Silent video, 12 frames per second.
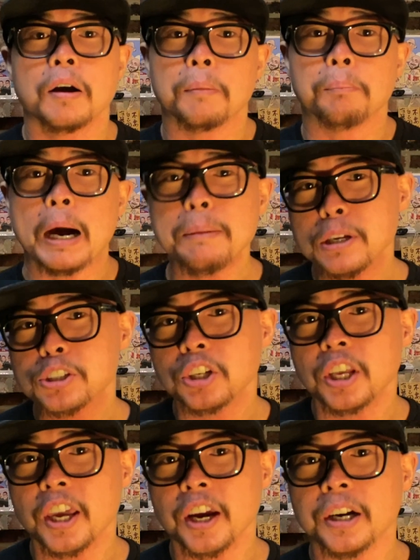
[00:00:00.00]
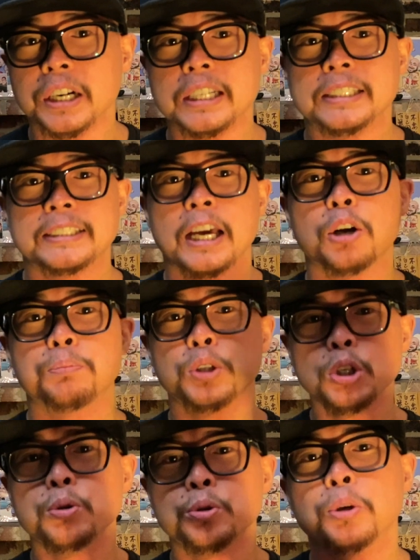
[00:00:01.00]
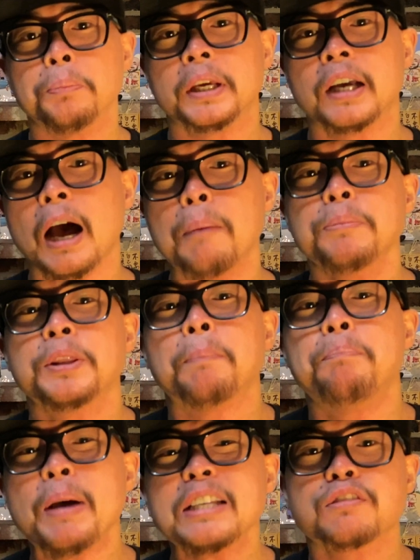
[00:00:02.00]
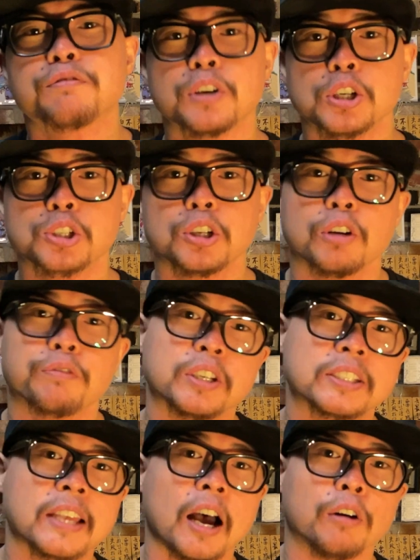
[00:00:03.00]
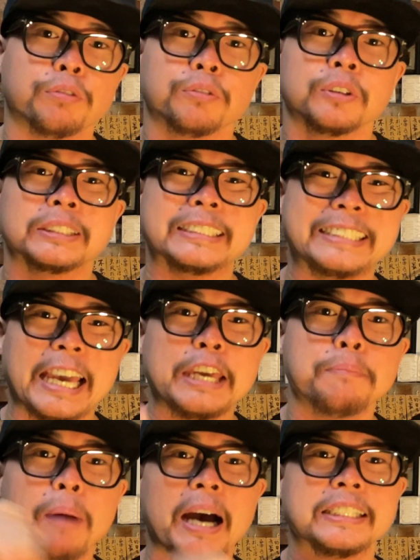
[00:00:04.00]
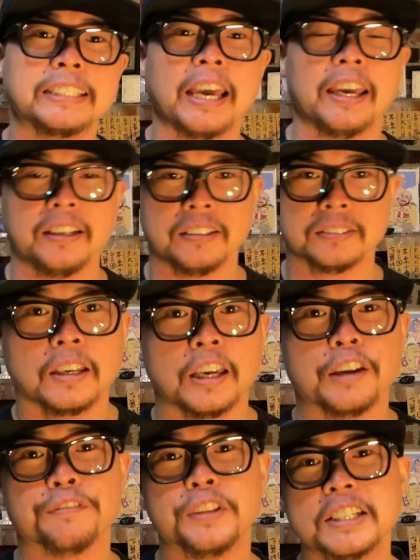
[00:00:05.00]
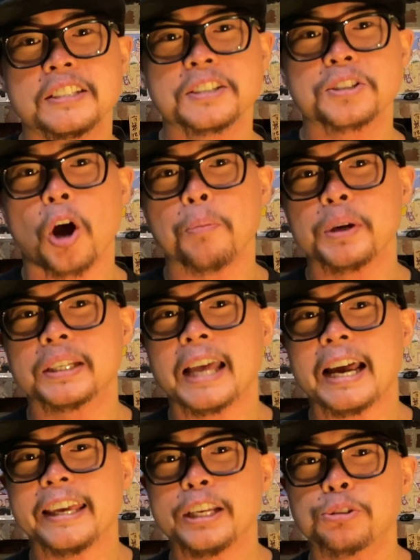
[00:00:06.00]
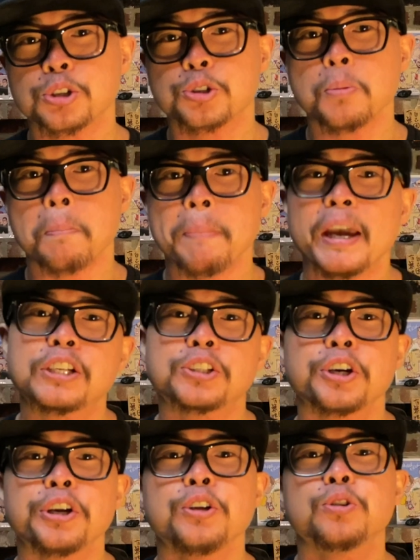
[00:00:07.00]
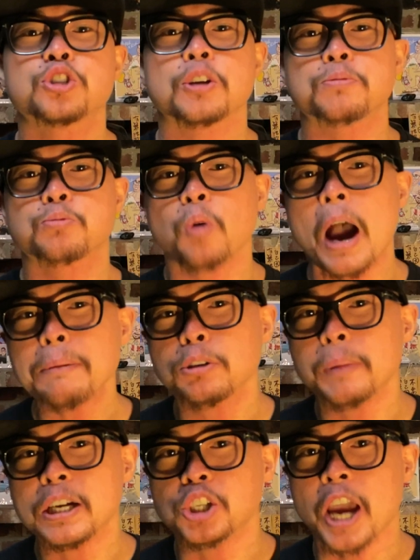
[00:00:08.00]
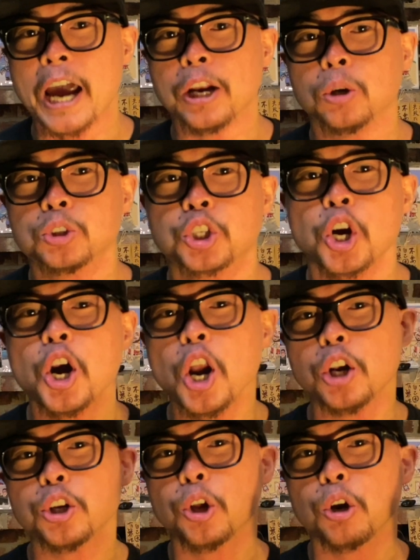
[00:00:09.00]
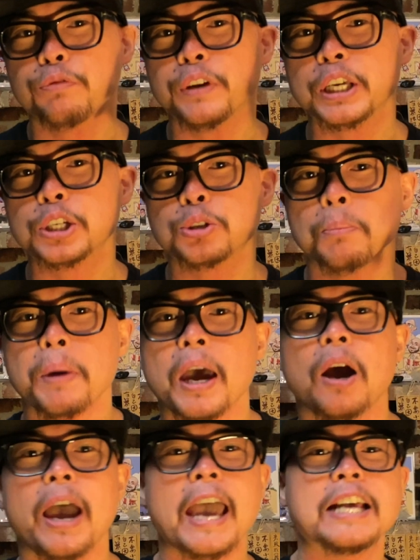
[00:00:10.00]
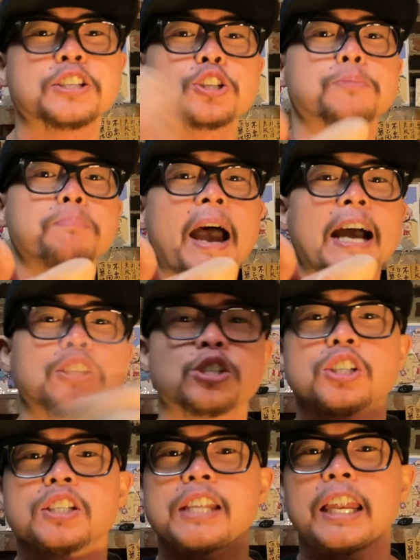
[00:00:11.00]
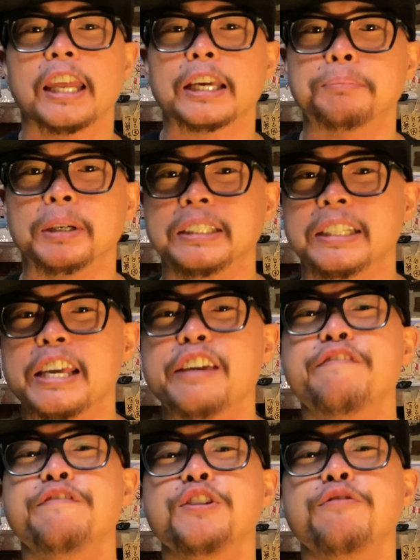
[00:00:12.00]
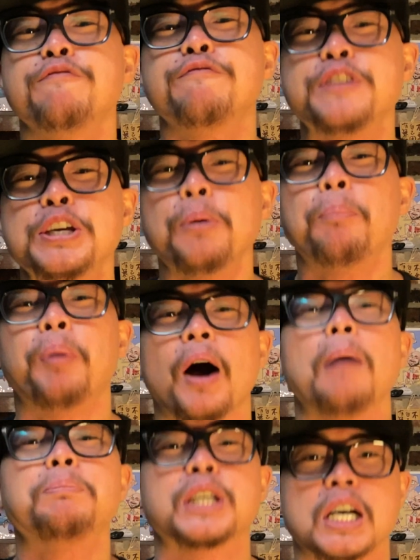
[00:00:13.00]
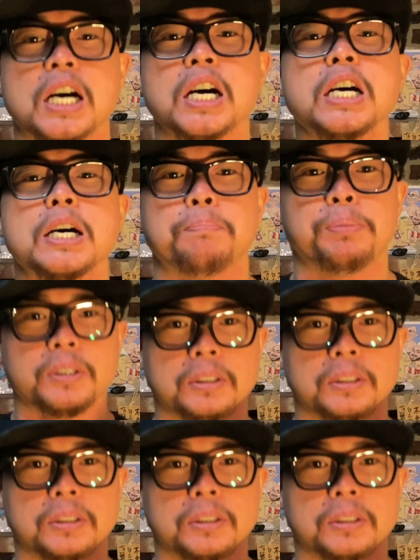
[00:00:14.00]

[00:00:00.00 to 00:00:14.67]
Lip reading: My mission here is to help you to become the best version of yourself day by day. If this is a topic that interests you, make sure you subscribe to my channel, turn on the notification bell, and smash the like button if you feel pumped up.